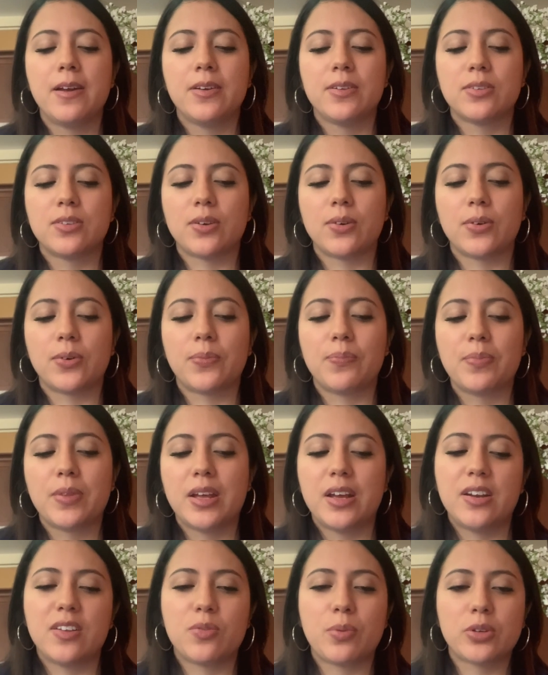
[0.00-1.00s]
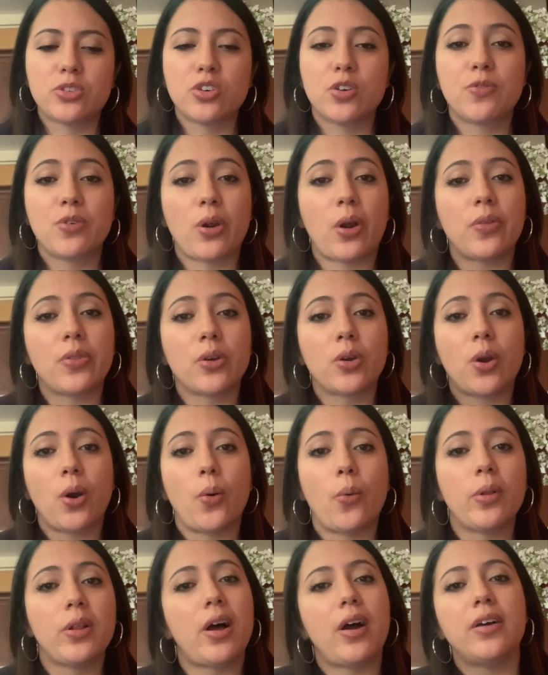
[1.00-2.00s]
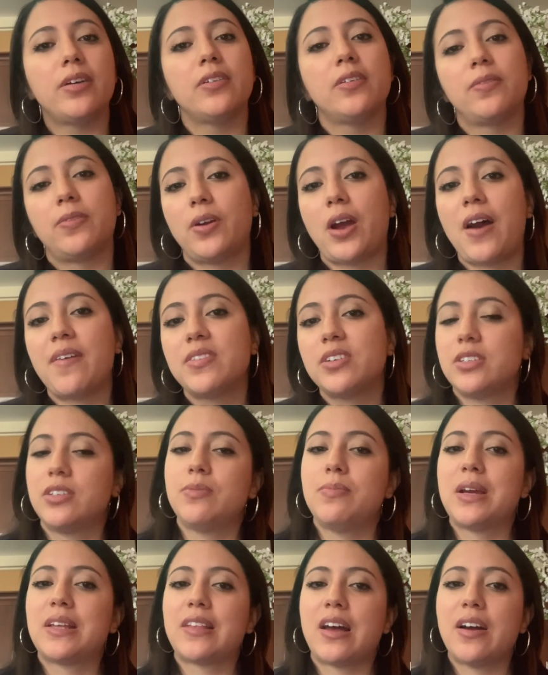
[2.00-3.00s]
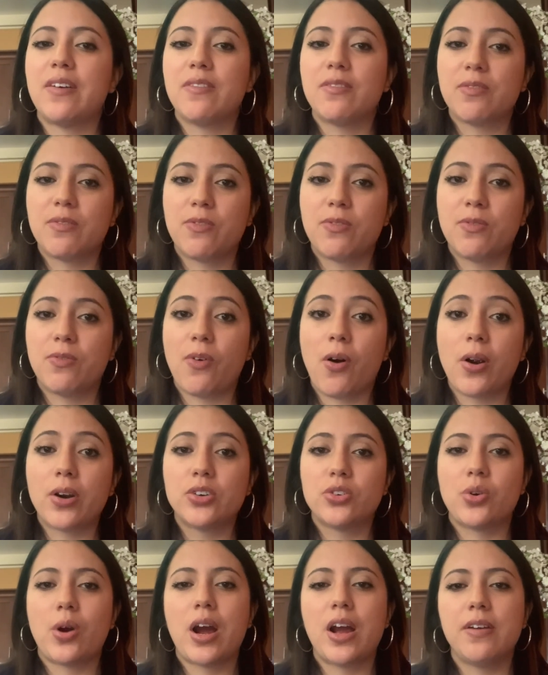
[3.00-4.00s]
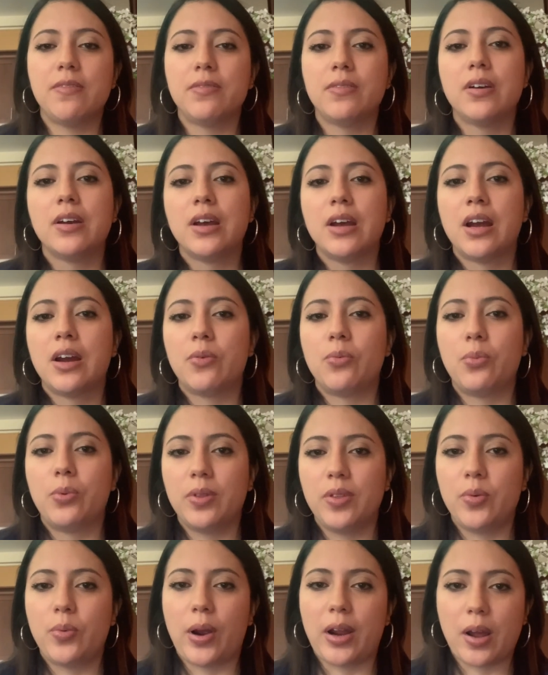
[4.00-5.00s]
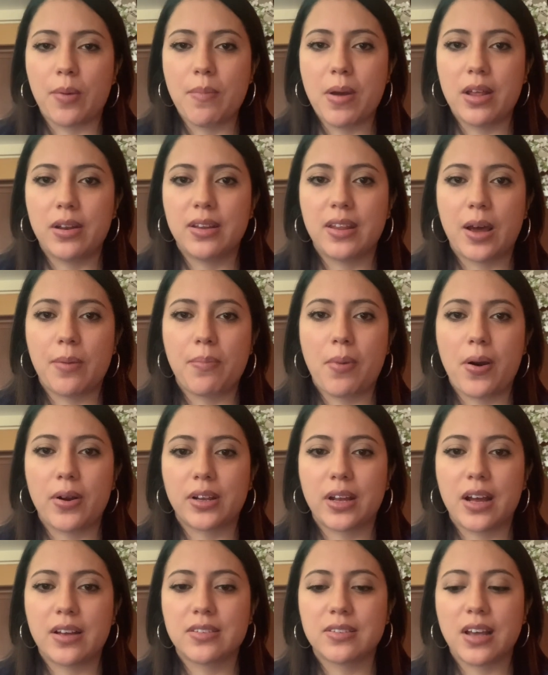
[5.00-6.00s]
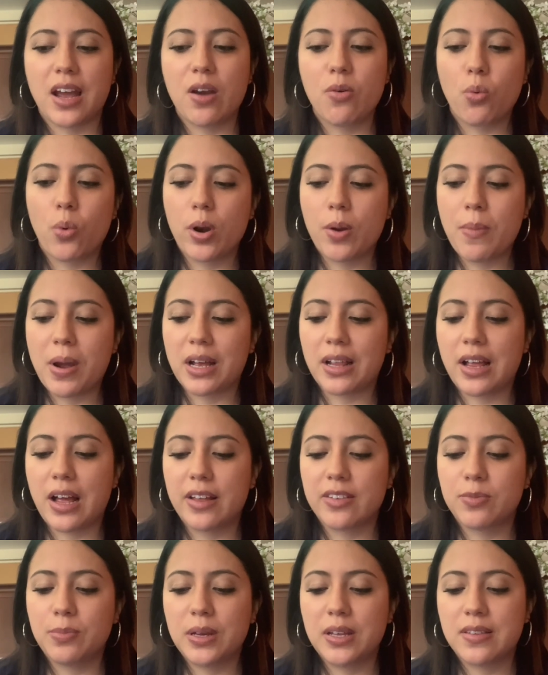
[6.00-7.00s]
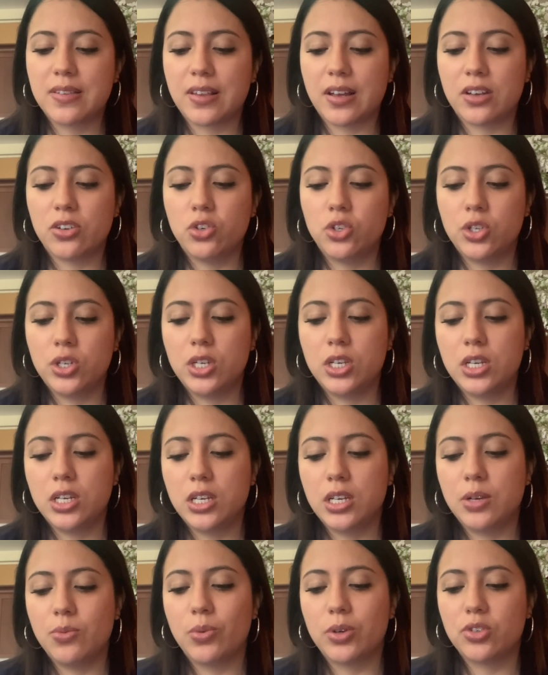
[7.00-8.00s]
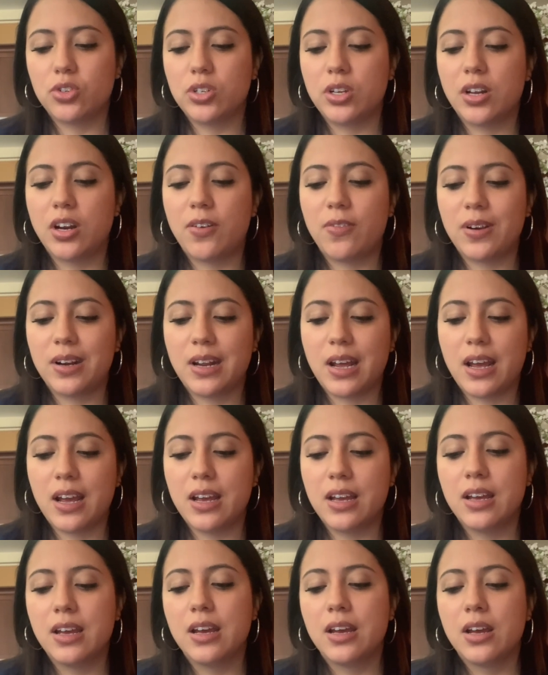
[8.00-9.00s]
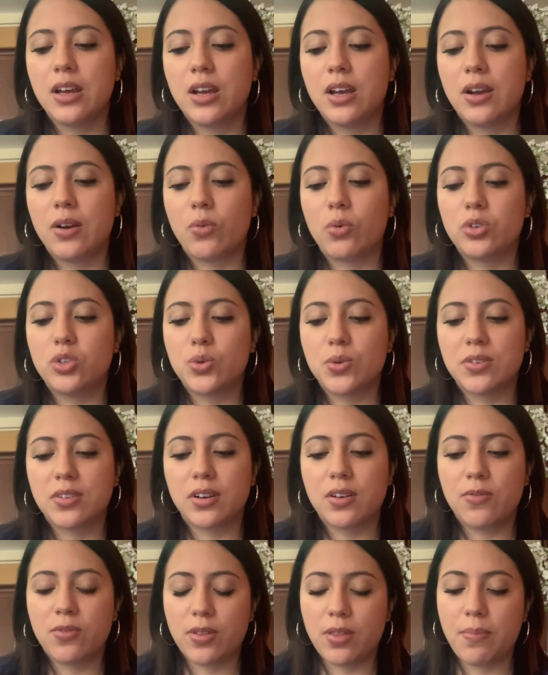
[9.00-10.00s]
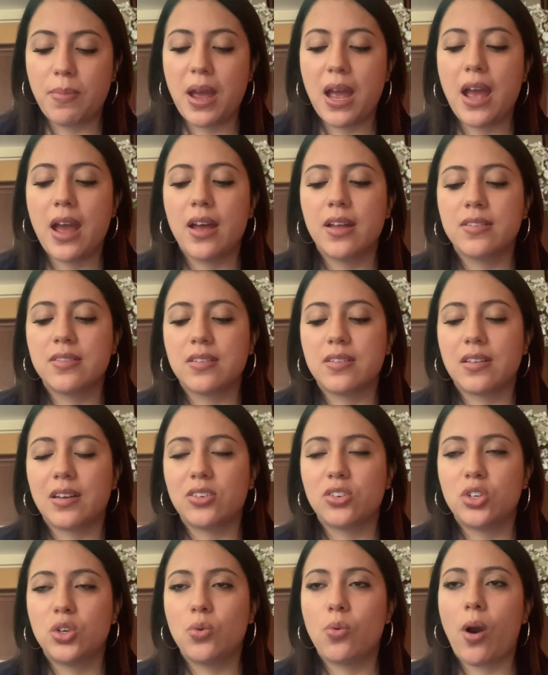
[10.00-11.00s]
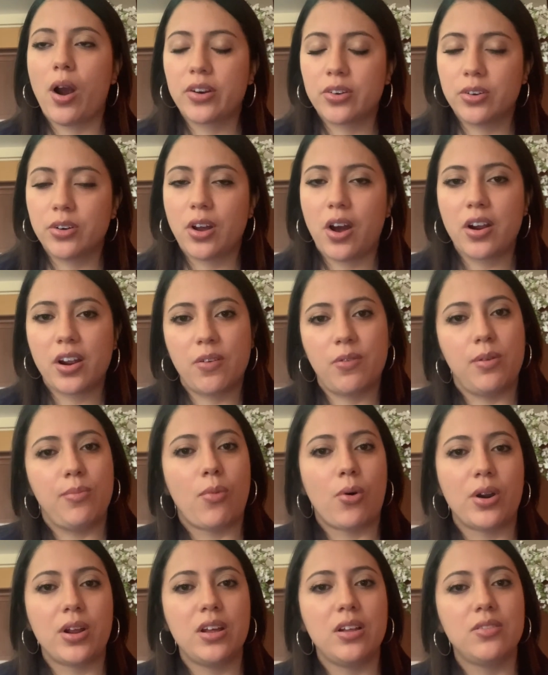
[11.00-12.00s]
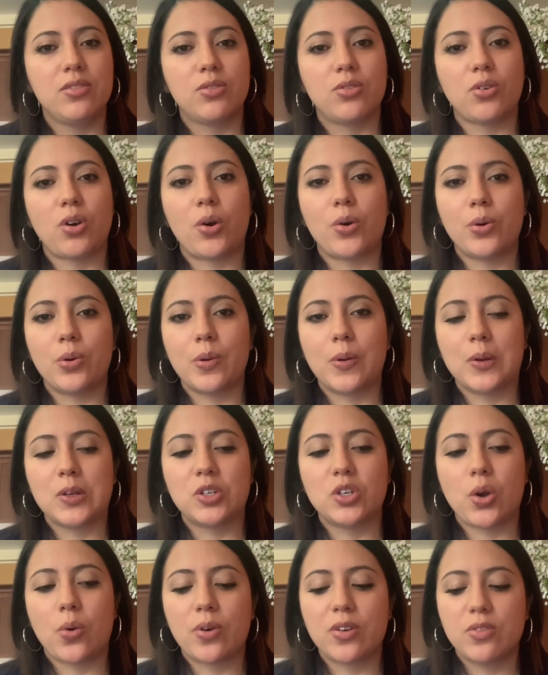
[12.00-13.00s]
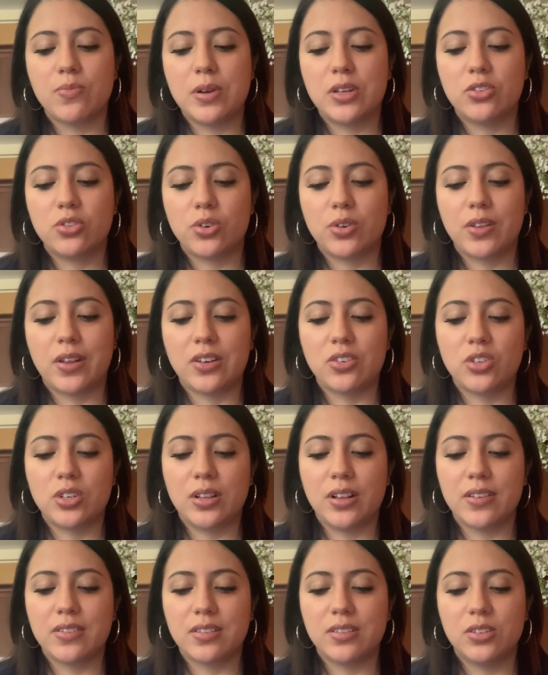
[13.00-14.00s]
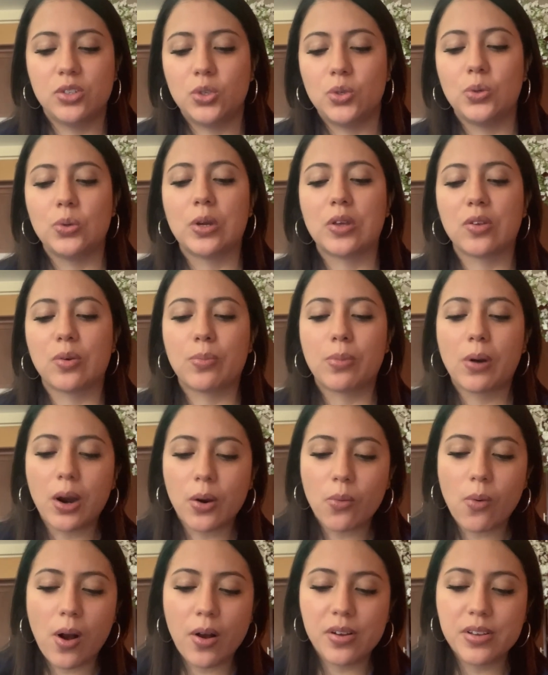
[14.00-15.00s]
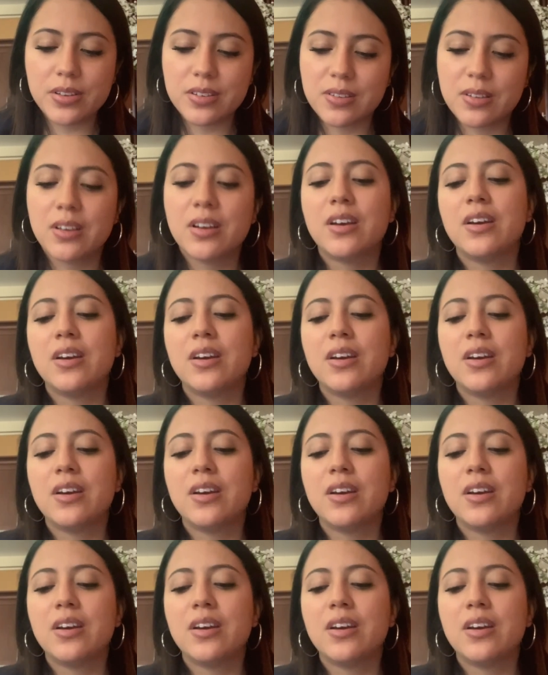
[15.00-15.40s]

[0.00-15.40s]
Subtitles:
So, and especially if you're on the go a lot, if you're having to make that far drive, really recommend that podcast. I have one of my classmates that what she did every day when she was sitting for the pants is that she walked her dog every morning. So she always made sure that she listened to either Brian Wallace